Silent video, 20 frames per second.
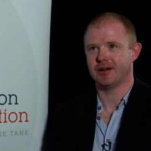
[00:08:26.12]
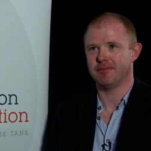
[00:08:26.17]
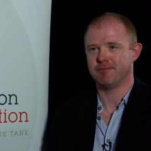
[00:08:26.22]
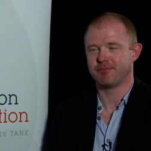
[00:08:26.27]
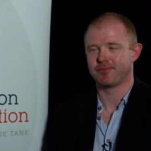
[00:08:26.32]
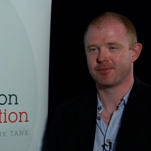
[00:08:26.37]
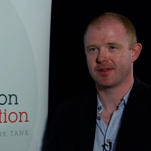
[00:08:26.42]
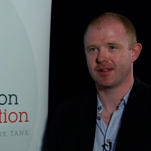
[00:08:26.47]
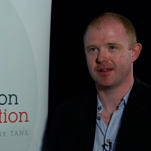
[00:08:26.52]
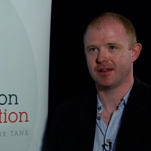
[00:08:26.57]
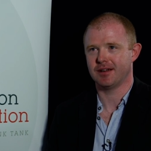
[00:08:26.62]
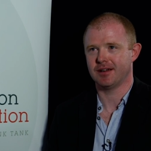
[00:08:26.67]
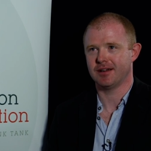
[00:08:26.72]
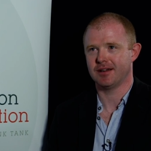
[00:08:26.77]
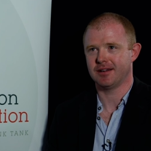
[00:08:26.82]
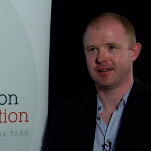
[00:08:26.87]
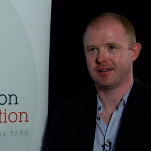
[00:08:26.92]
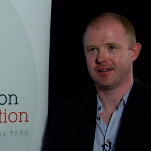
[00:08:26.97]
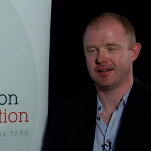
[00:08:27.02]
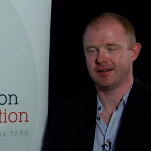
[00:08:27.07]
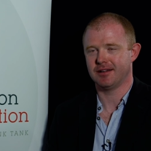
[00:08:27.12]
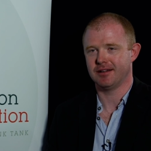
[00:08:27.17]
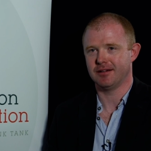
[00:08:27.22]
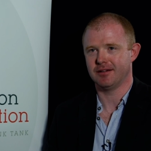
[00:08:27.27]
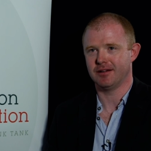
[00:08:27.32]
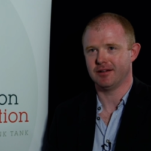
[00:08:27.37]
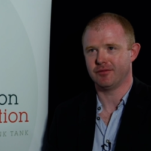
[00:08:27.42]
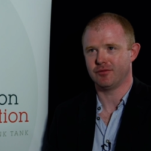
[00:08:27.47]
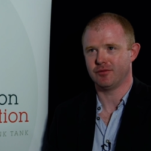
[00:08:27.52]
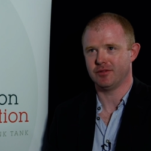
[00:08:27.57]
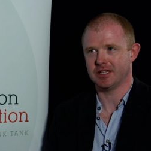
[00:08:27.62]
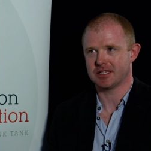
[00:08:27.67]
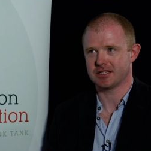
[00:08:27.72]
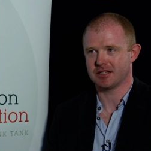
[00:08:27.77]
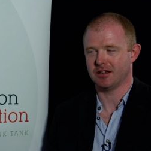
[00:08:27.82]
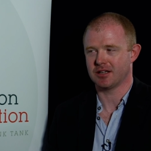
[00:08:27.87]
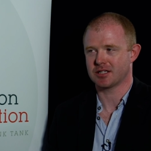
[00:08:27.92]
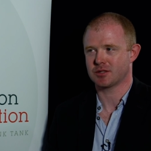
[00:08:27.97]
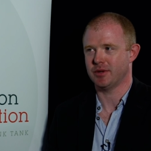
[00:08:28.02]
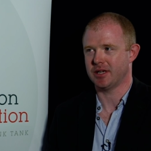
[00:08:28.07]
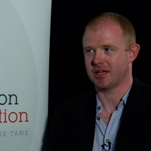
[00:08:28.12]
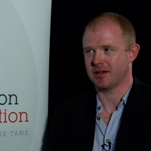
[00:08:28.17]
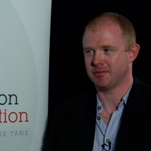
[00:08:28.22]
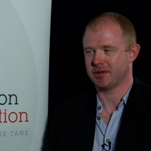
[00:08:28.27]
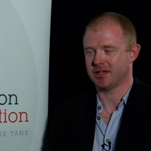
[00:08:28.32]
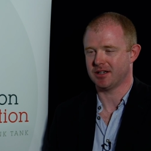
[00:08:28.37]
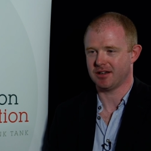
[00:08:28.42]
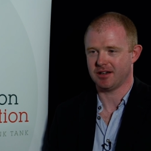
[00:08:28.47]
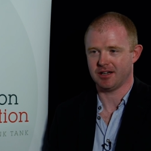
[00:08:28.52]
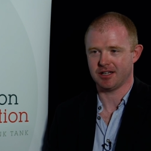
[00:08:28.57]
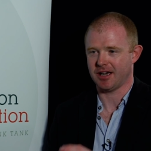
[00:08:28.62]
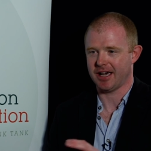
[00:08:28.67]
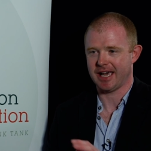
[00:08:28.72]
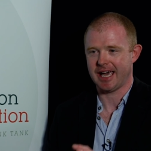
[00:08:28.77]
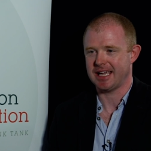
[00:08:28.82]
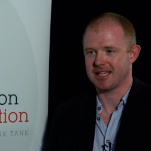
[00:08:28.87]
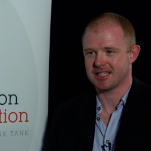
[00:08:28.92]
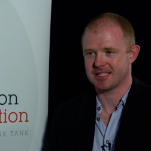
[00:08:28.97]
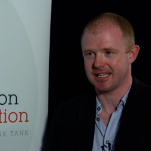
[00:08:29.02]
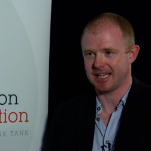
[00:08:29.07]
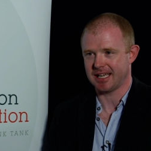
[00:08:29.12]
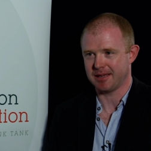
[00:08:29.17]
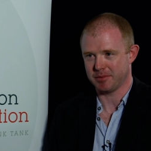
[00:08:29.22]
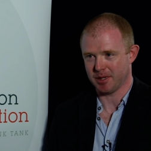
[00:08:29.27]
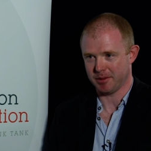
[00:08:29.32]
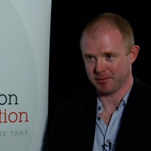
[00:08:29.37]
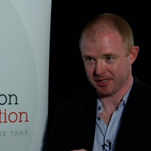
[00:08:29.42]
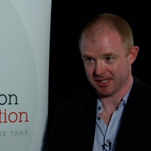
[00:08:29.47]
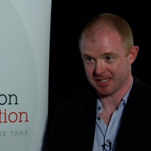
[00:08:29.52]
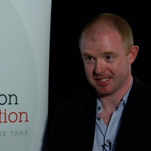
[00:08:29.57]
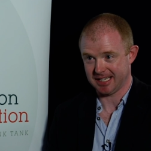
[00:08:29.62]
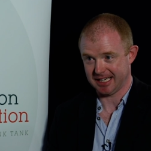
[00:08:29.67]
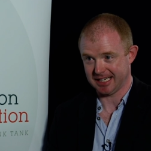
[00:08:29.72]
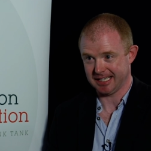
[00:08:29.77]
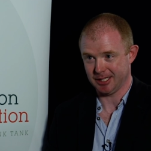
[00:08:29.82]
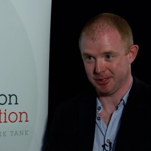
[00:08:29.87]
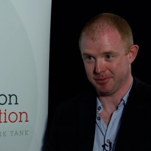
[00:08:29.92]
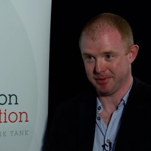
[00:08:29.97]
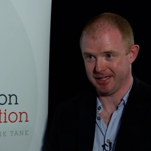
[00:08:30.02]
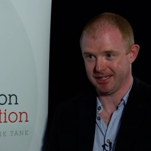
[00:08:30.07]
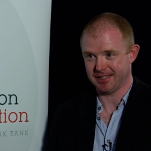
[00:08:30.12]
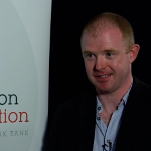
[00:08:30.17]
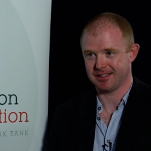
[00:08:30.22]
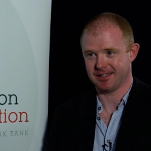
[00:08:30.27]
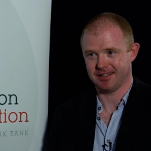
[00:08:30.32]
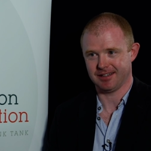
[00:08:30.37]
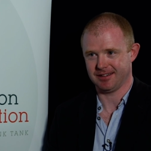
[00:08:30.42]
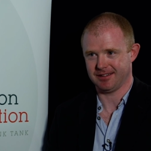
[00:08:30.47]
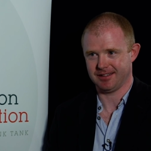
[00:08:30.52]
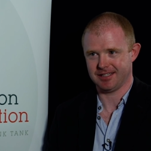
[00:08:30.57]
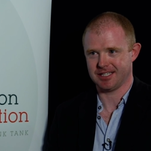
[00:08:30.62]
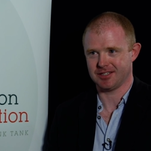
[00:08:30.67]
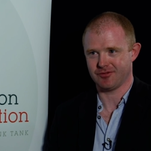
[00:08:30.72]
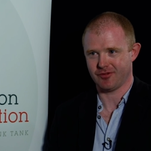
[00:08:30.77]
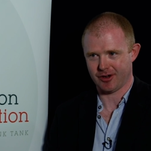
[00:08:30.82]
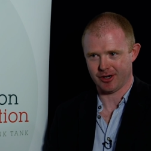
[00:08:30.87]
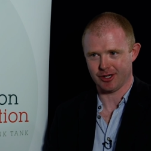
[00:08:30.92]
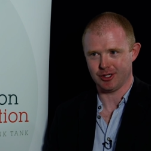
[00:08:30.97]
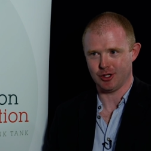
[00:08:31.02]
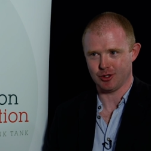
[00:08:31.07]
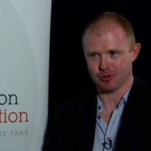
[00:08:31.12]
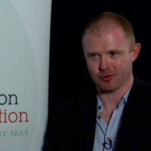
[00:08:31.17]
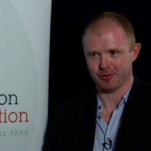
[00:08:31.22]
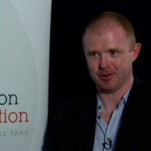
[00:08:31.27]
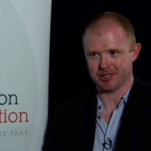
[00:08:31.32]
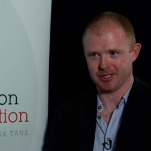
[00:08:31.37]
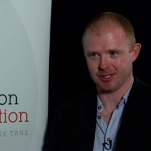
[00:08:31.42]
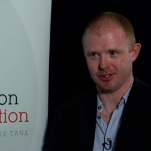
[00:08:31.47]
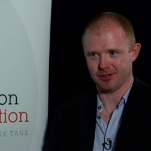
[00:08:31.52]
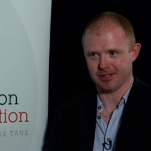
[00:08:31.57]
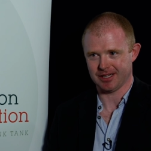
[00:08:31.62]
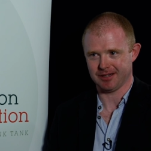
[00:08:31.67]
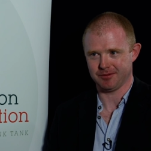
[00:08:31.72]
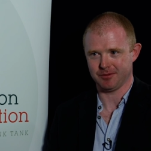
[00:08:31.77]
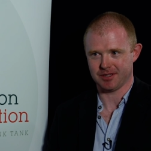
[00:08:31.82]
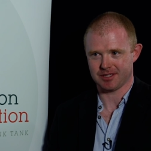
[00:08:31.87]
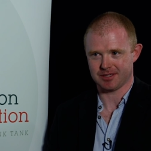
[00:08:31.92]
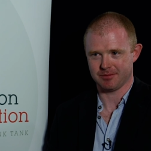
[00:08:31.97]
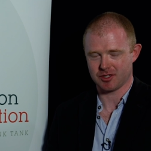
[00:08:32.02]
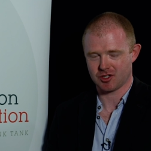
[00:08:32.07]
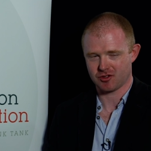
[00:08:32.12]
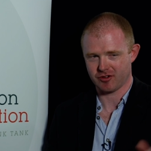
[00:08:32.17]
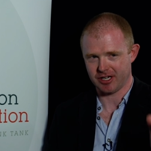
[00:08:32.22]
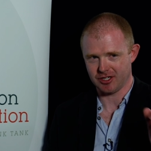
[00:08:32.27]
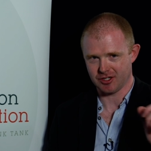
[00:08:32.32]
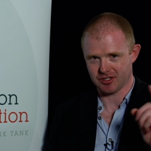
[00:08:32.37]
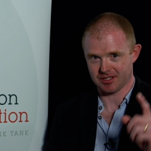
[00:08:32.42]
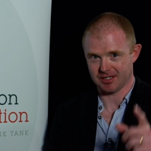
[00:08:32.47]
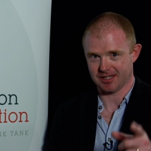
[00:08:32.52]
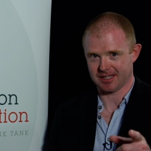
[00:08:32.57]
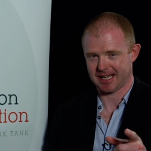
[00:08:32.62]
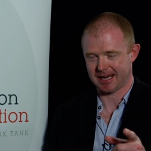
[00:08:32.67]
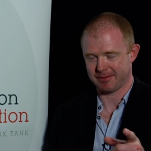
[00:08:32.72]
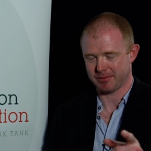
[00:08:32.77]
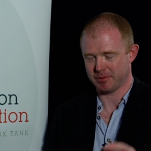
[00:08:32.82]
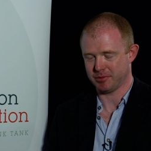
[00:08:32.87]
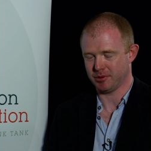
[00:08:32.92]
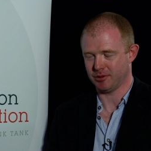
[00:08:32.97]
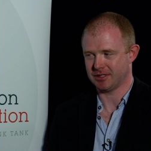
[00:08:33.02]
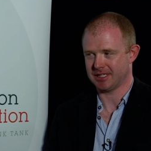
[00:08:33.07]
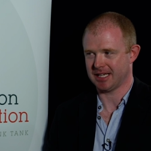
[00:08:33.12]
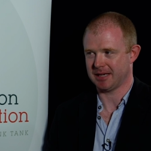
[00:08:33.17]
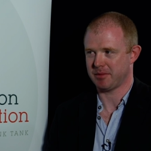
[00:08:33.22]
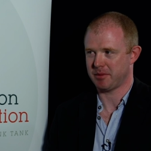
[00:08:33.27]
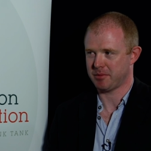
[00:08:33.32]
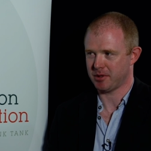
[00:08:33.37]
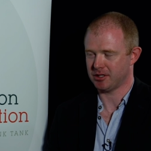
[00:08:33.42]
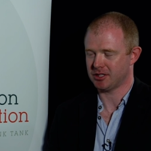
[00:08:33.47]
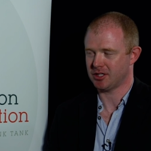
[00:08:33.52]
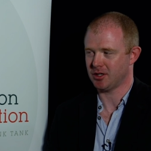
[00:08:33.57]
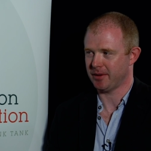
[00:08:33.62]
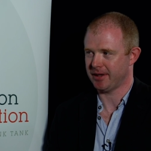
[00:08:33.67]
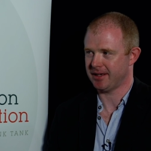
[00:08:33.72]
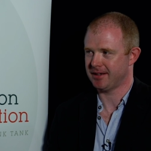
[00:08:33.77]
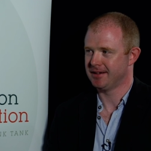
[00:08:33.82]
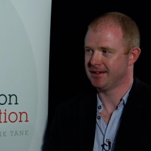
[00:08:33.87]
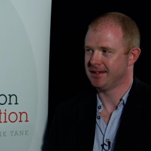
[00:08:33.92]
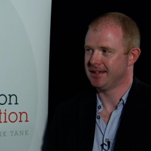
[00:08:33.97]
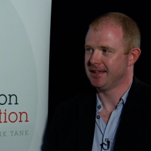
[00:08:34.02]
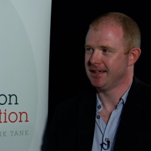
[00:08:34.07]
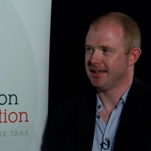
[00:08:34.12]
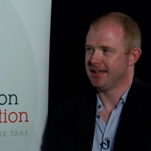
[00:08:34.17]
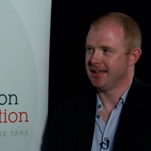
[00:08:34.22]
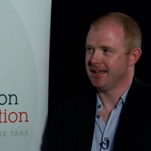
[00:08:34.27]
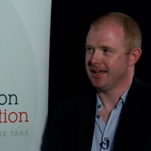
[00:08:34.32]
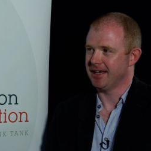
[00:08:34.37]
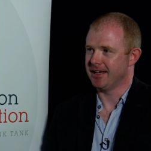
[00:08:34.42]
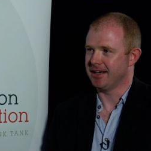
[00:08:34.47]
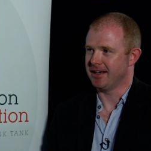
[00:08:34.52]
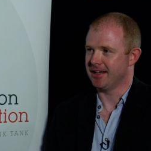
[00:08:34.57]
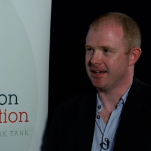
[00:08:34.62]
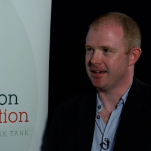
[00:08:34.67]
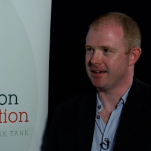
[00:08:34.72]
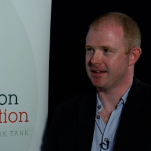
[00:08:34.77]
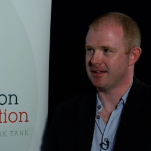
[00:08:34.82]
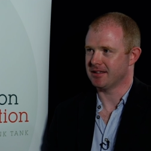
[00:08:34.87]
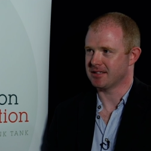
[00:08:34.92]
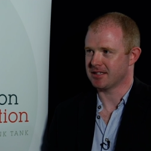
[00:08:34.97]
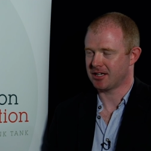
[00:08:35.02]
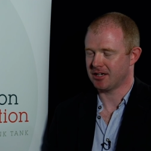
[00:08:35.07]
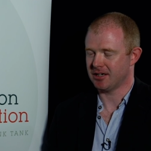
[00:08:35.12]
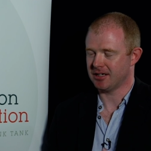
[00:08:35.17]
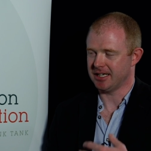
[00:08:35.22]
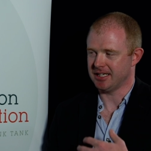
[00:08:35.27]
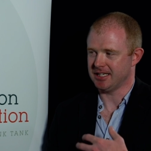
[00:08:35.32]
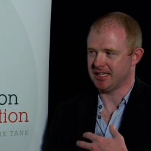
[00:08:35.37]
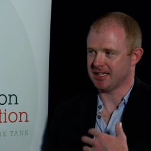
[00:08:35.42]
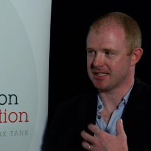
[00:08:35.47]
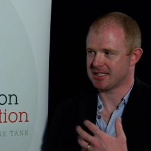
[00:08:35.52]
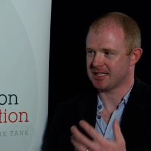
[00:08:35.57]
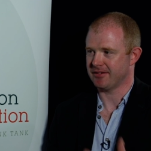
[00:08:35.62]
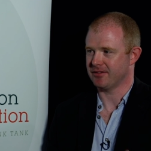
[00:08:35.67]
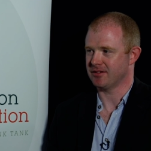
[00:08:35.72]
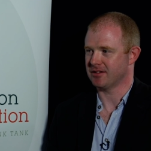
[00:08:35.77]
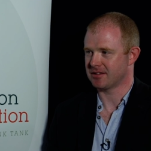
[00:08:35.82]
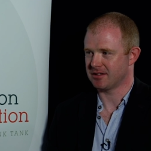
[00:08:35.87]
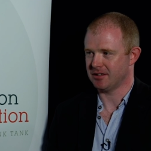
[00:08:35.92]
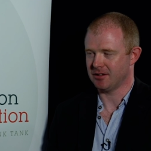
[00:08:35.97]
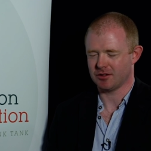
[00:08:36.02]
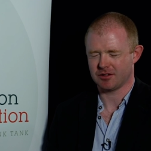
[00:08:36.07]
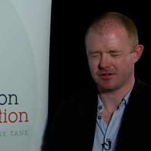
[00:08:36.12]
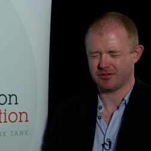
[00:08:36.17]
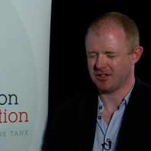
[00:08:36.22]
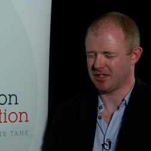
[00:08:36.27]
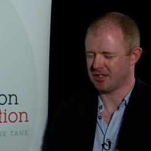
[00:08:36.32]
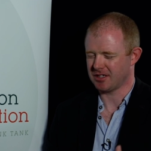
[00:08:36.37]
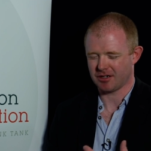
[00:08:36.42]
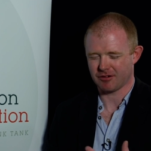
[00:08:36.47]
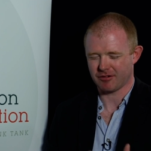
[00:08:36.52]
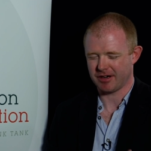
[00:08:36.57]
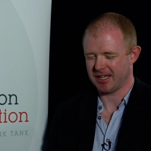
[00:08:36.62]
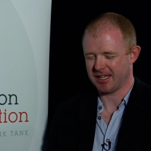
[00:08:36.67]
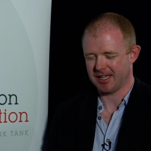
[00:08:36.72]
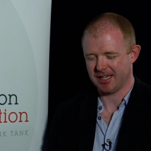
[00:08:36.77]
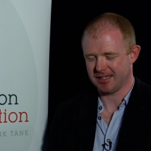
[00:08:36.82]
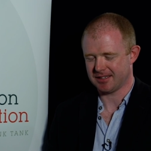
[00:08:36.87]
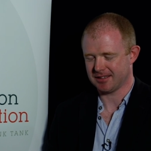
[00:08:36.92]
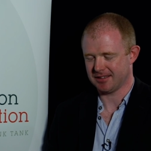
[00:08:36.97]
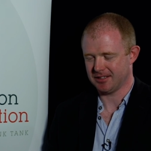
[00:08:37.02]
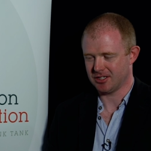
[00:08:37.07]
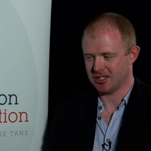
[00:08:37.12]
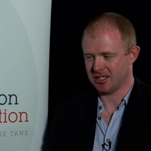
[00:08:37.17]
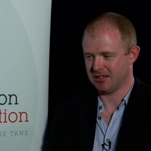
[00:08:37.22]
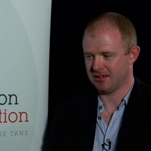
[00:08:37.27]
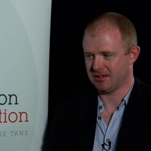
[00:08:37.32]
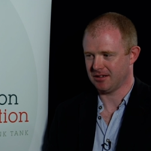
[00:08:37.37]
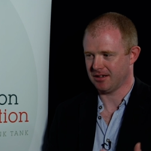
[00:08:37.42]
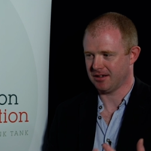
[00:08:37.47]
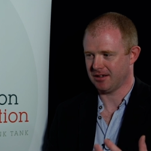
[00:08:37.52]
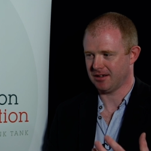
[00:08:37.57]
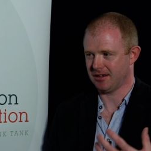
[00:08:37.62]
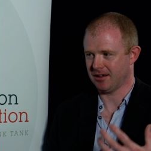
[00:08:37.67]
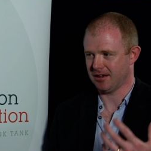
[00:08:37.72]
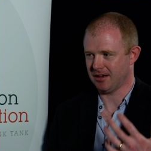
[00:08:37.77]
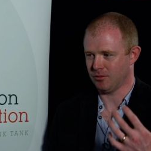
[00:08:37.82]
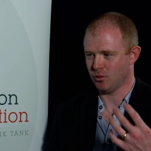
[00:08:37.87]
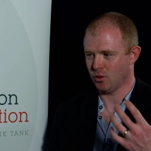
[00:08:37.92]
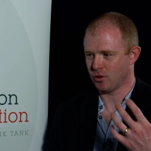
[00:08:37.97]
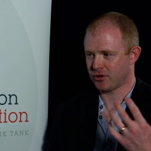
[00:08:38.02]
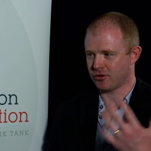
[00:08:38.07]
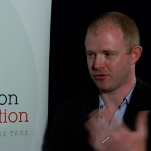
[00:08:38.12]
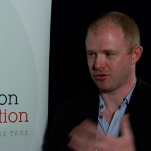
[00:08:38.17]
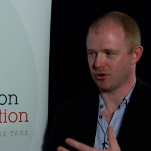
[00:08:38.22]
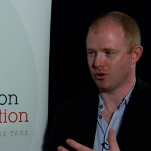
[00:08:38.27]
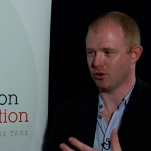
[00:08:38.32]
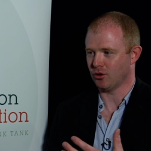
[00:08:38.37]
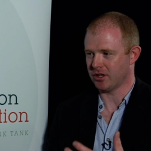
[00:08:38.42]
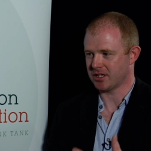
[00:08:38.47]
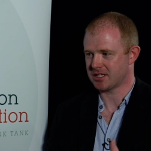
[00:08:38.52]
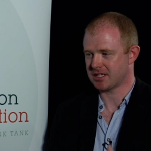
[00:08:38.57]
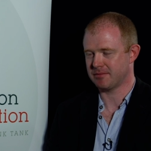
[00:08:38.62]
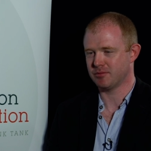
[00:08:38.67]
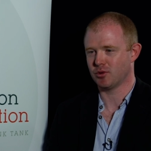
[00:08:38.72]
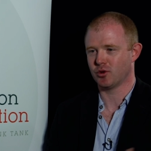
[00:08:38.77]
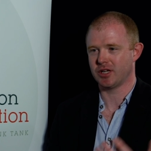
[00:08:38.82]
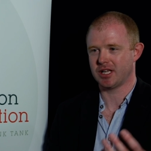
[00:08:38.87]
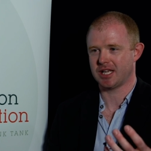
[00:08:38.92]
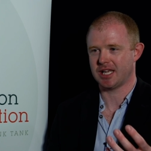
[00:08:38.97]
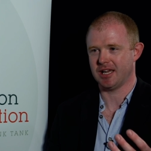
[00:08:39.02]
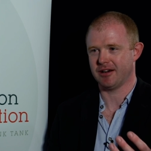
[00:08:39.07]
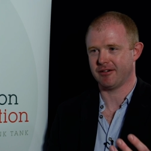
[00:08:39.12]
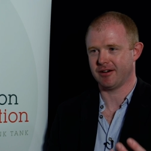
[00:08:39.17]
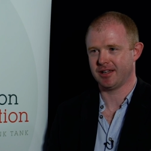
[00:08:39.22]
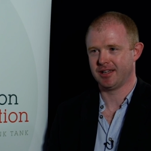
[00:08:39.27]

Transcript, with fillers: um, uh, of this last week. I'm gonna, I, I hate singing, but I'm going to sing a little bit. And this is very unusual for me to do that with some strangers and a camera pointing at me, but I'll do it. And uh, there's a girl in year seven. She's a great kid. And she, uh, I walked through the hall and I said, "Morning, Keira."